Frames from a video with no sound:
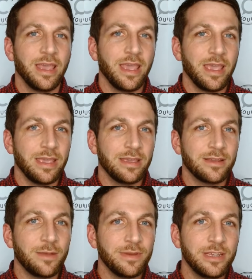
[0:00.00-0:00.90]
a
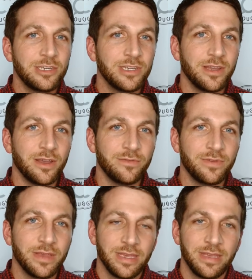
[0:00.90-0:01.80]
combination of
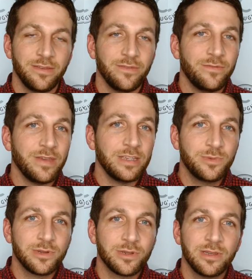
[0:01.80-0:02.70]

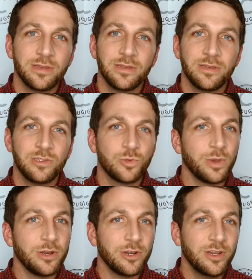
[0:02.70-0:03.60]
Facebook,
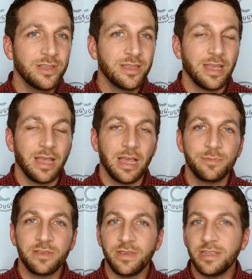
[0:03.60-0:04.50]
Twitter, I
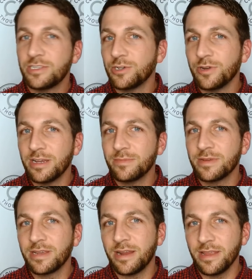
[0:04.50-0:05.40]
believe
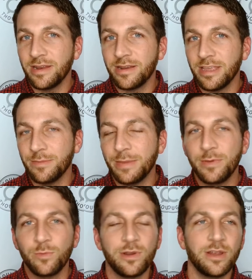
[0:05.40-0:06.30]
Instagram got in on it, and
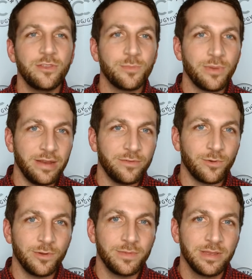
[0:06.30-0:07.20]
maybe one other
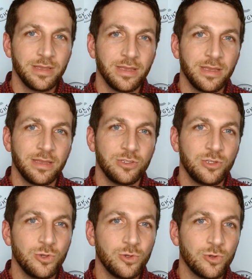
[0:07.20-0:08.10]
platform
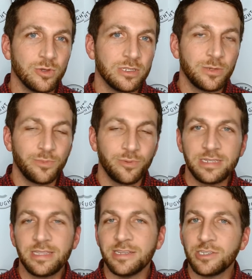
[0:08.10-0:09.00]
to
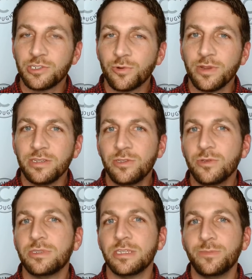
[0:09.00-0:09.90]
suppress that story, to
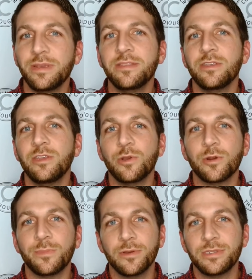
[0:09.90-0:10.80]
suspend the New
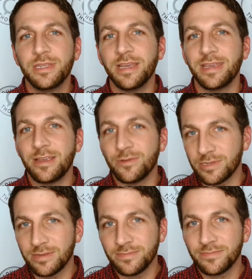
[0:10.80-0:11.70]
York Post
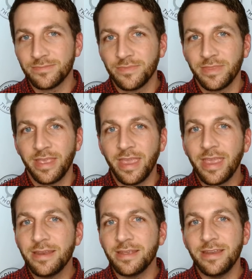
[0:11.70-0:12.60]
account.
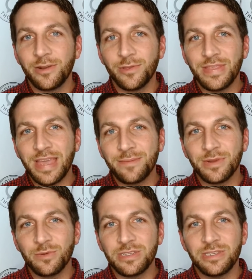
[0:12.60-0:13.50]
And not only that, but
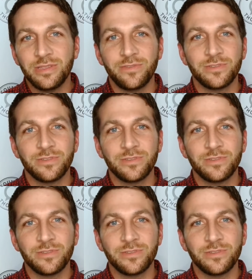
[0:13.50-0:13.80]
it went to